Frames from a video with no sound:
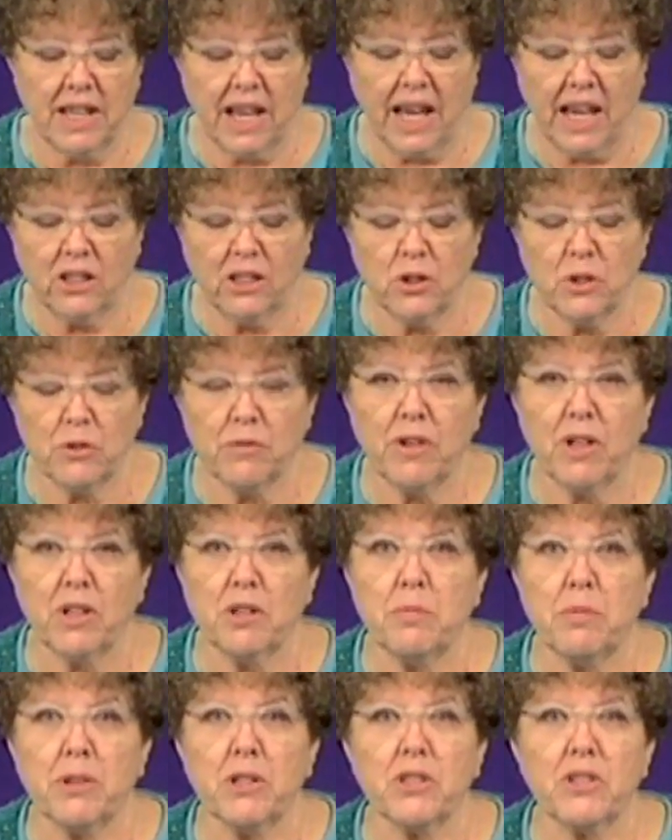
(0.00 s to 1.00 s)
I use
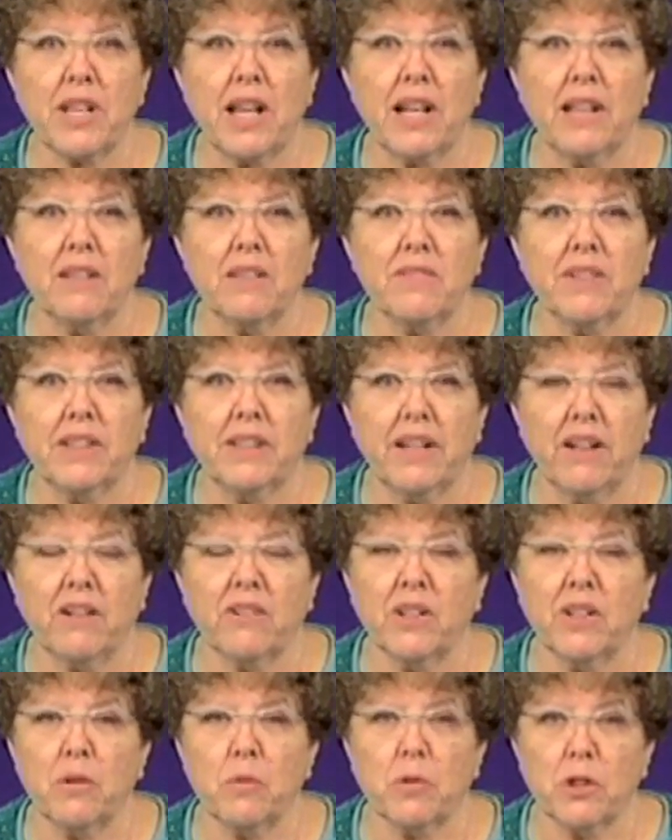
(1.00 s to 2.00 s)
fondant because I live in an
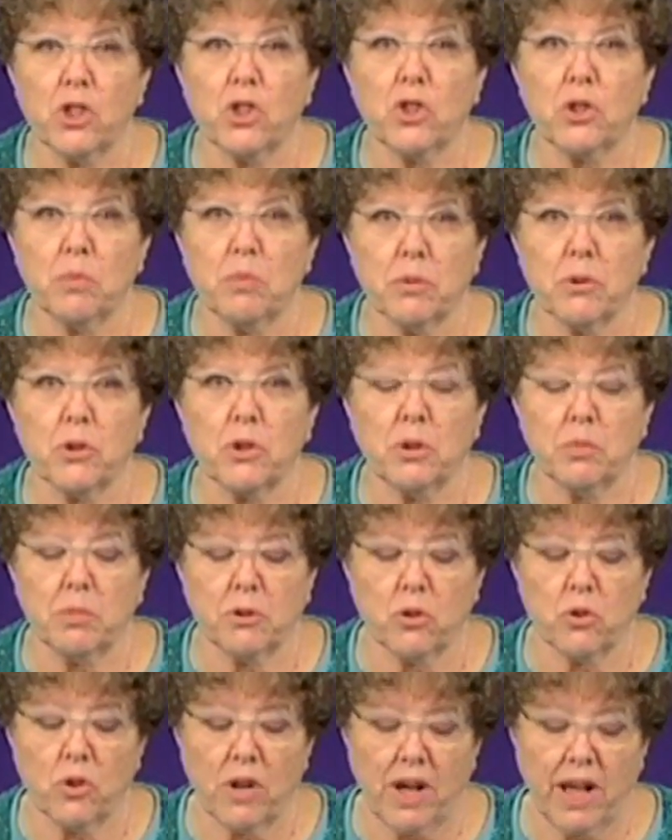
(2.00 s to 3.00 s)
area where it's
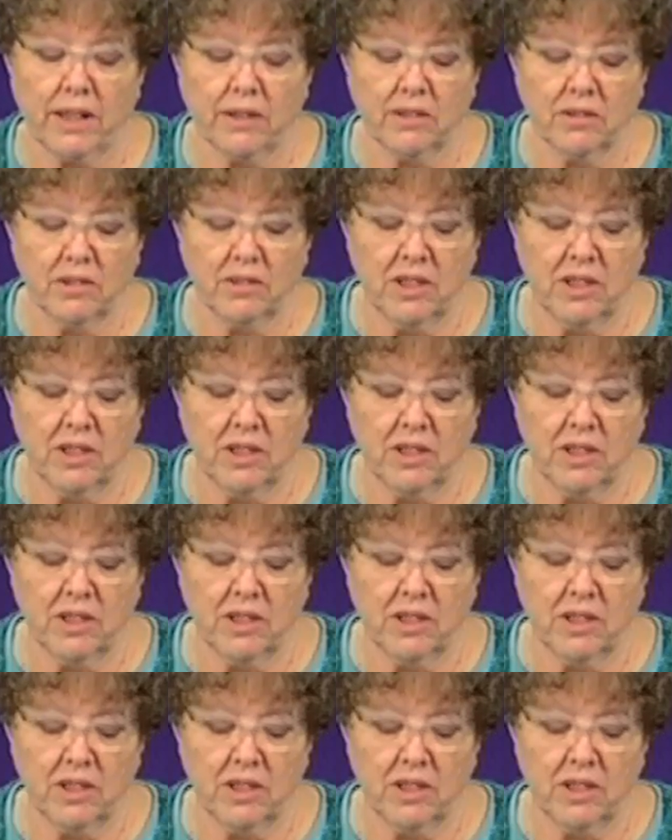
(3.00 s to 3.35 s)
super dry.